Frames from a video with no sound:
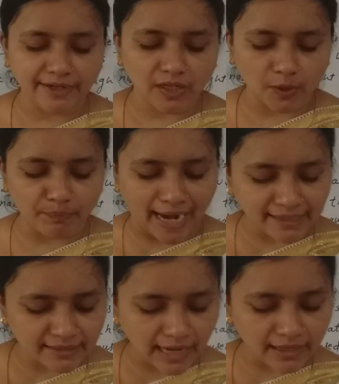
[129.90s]
a
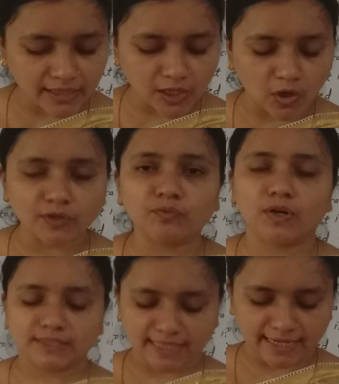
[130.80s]
bad track record
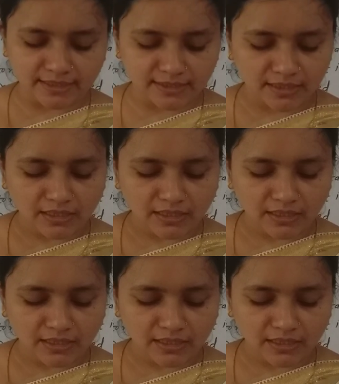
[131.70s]
for science,